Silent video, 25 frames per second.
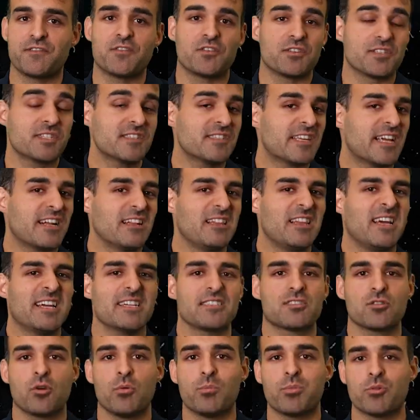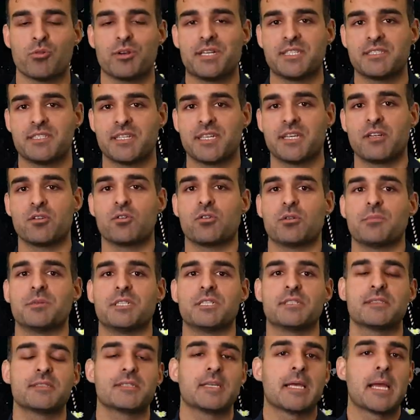for satellites operating in
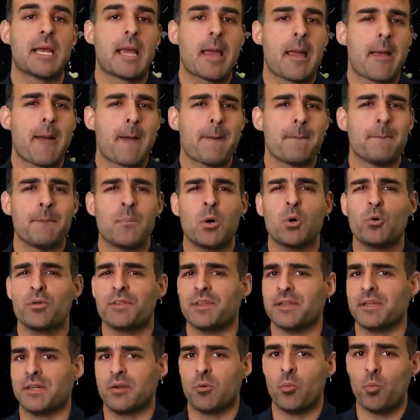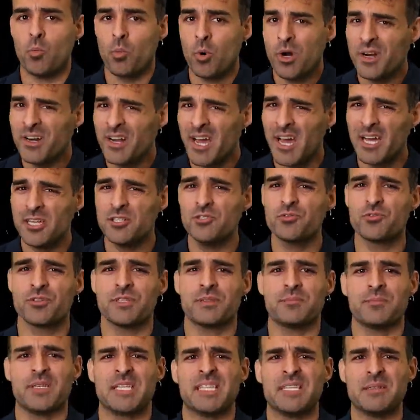orbit. More than
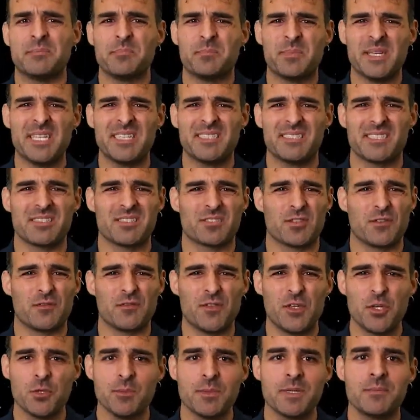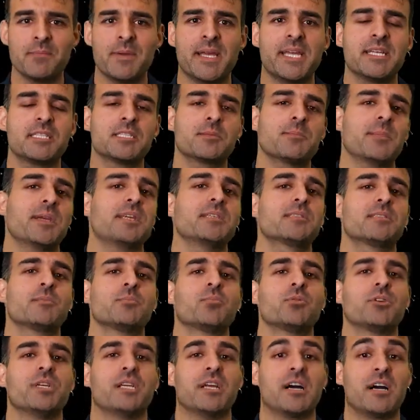100 million pieces of human-made space
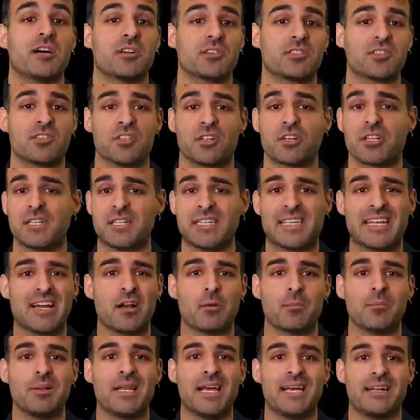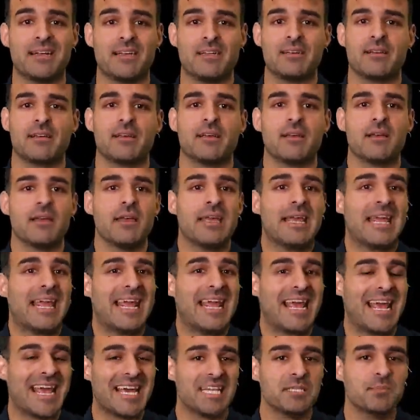debris are circling our planet.
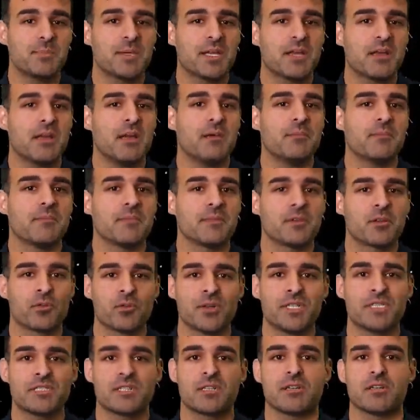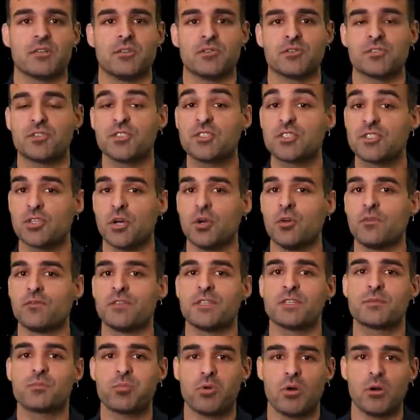It has become critical to solve
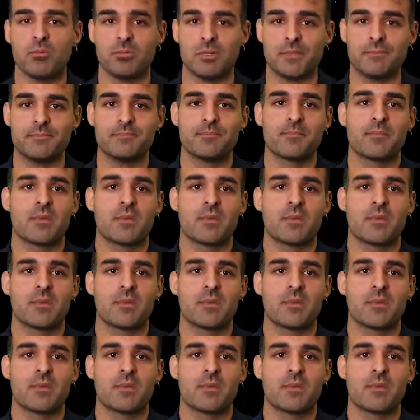this problem.